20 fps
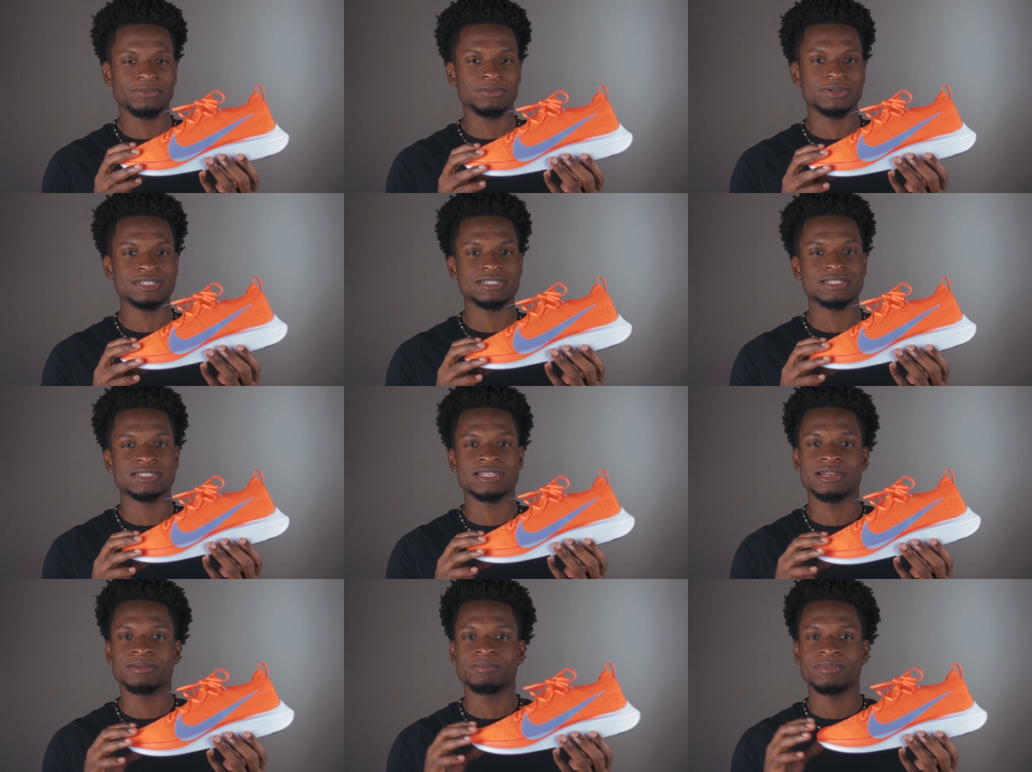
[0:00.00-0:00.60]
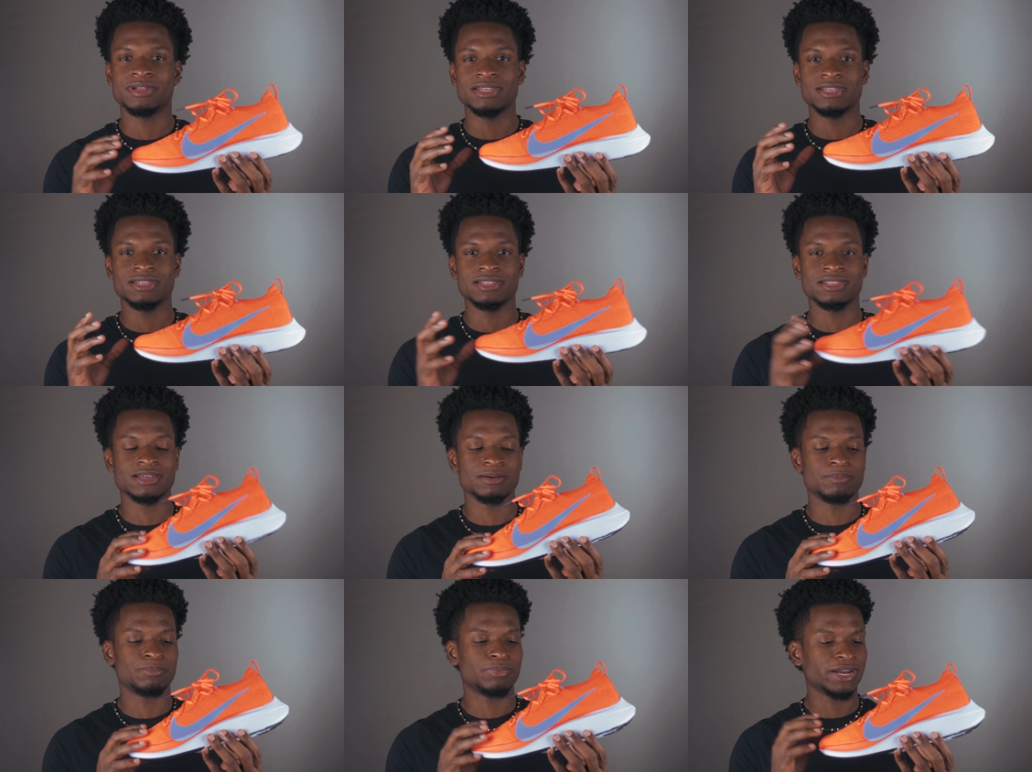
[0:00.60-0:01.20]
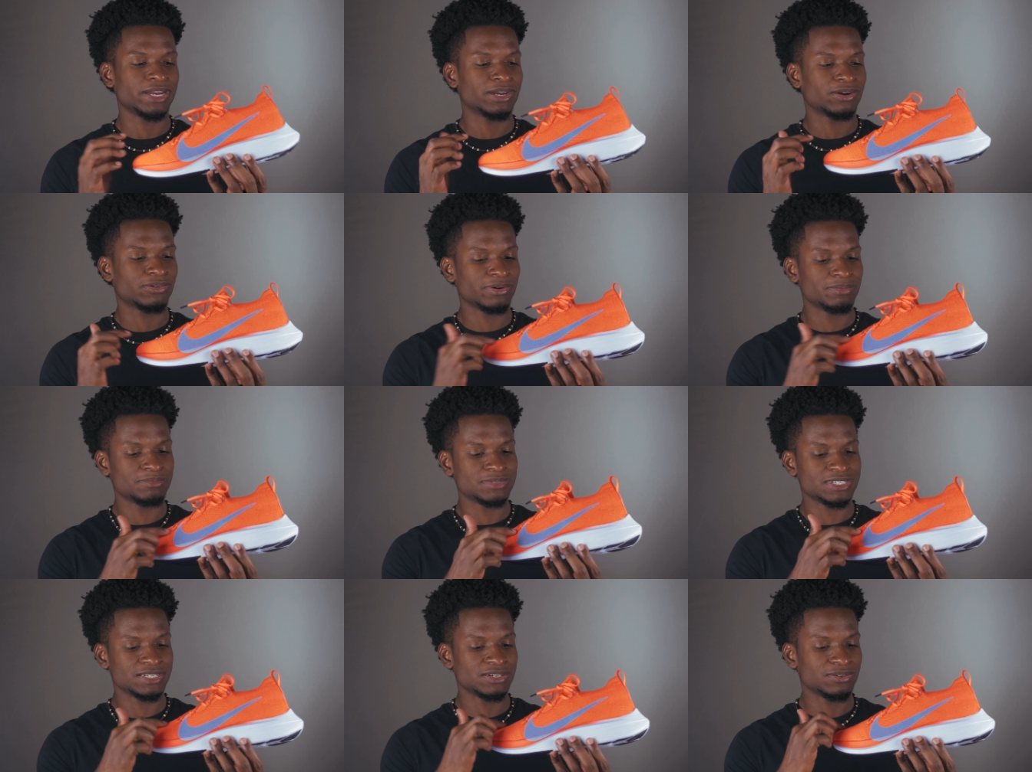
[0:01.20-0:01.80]
which is going to be the bright
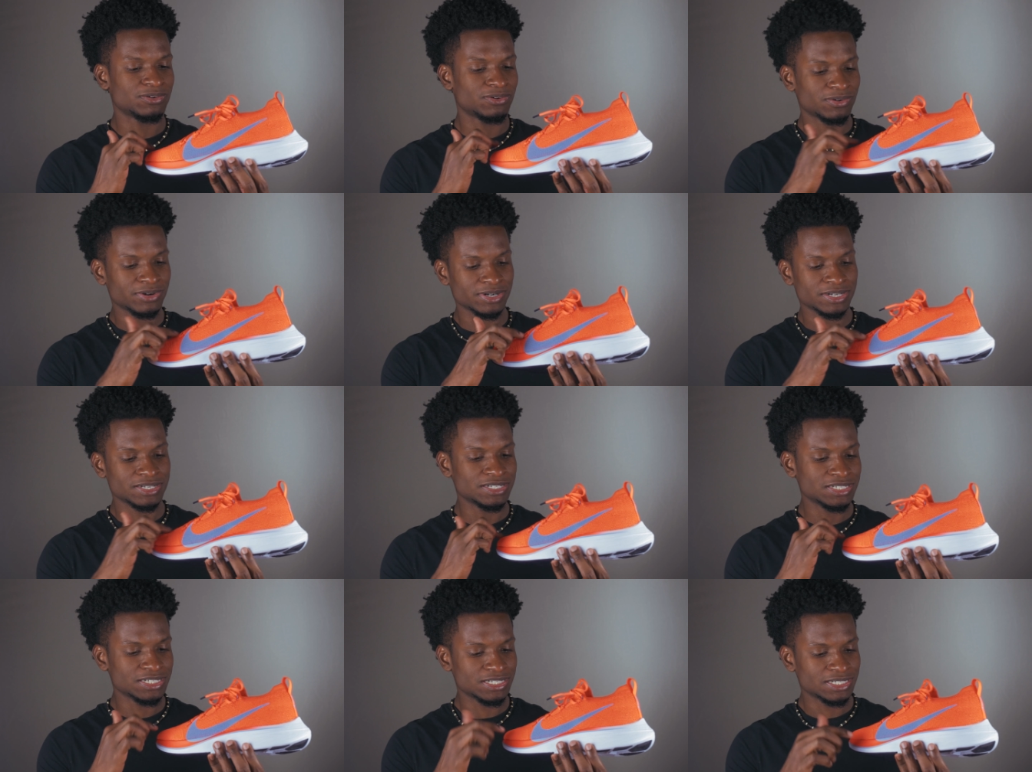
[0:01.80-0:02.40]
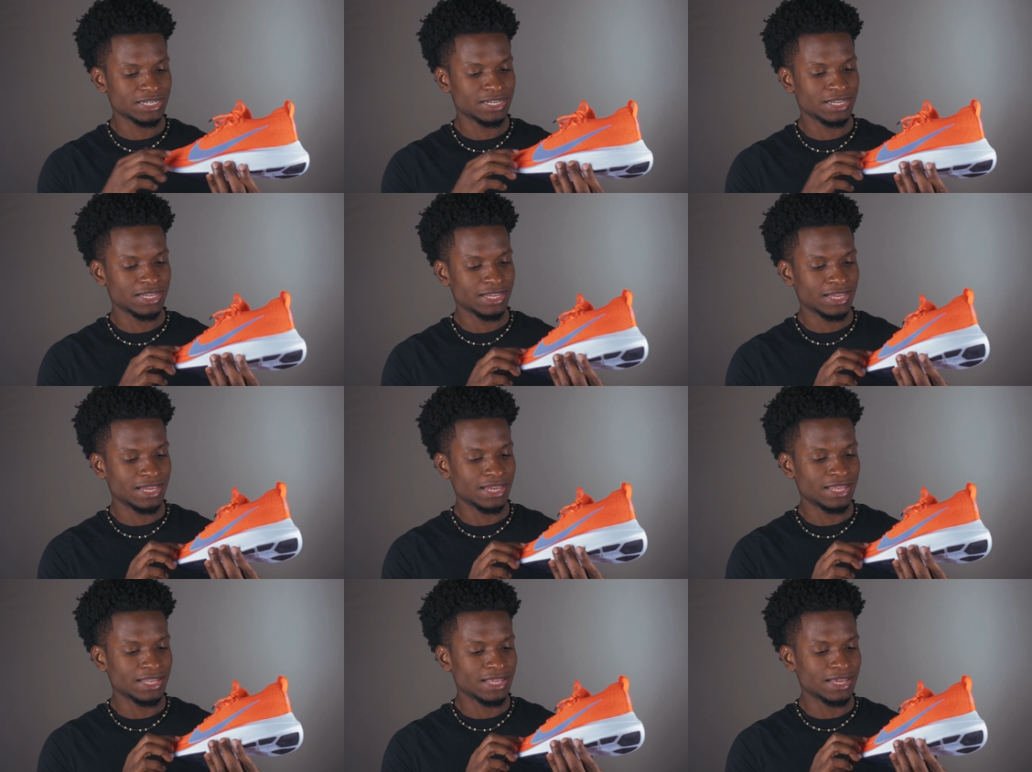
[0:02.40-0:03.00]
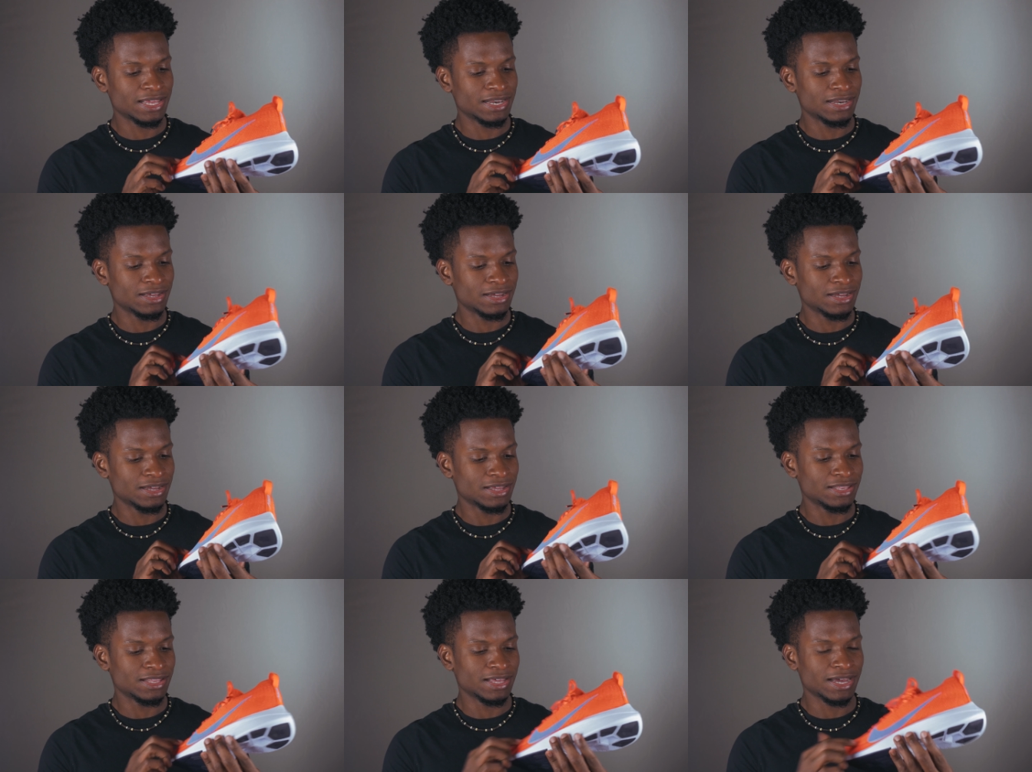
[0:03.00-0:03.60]
crimson orange and then
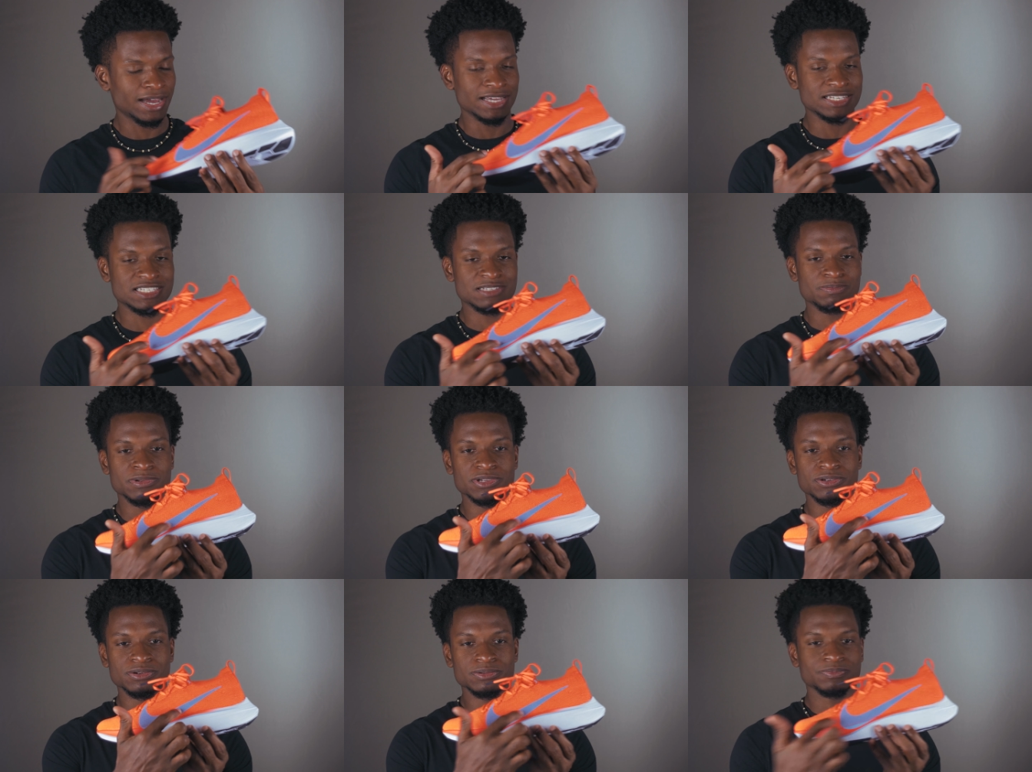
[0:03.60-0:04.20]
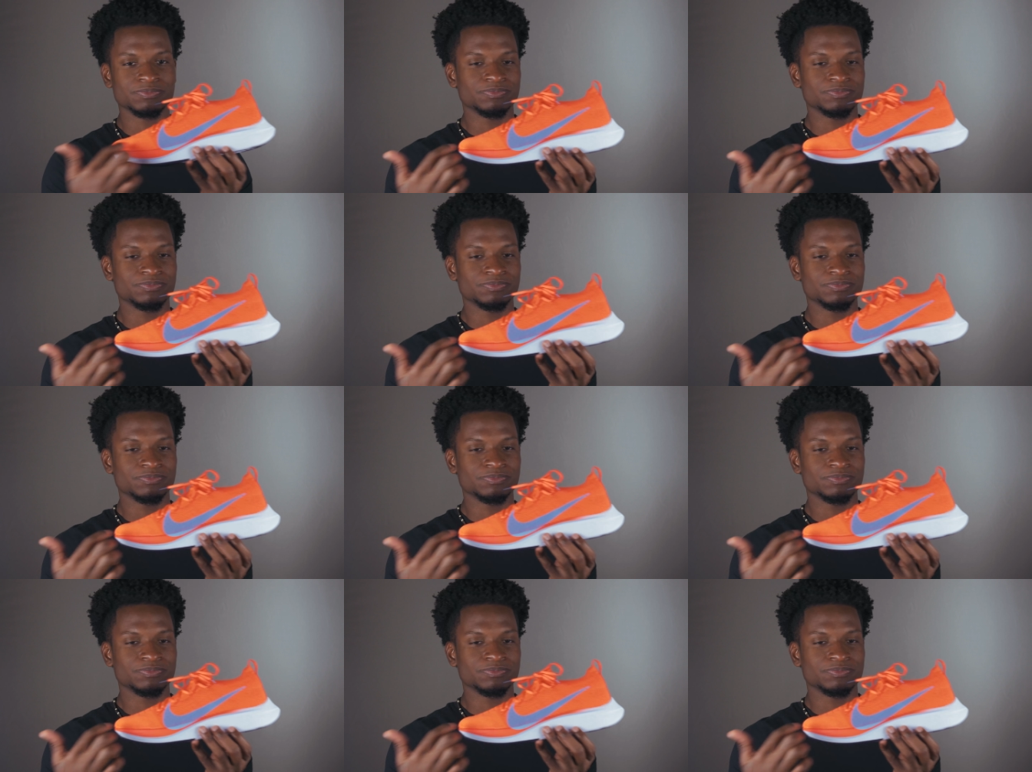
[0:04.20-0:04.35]
uh, the ice blue.